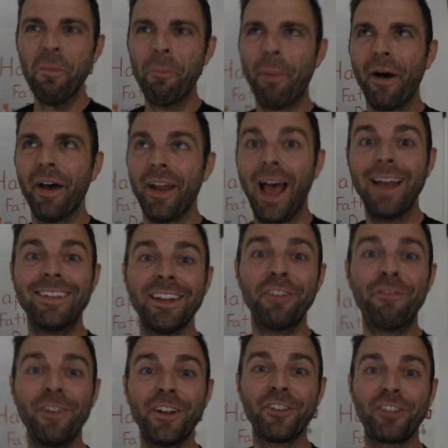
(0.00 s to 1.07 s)
but I
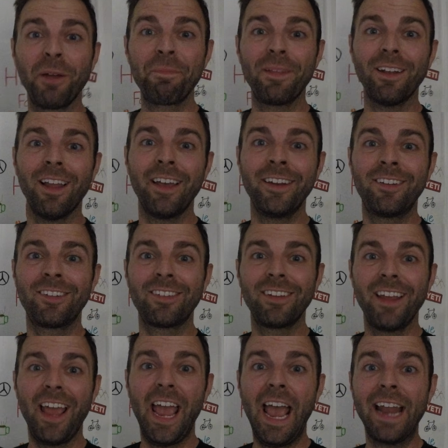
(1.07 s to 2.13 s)
did finish up the lights,
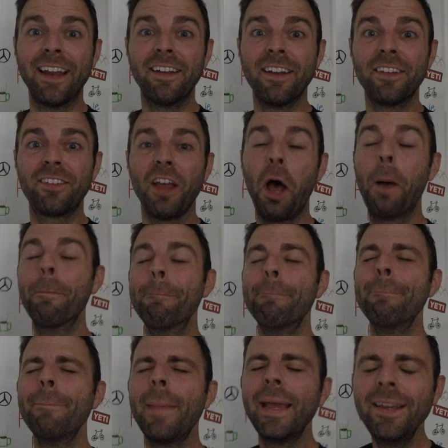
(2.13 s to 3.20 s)
and it is
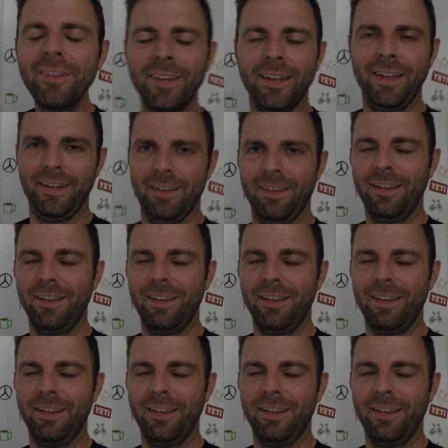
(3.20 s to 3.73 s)
amazing.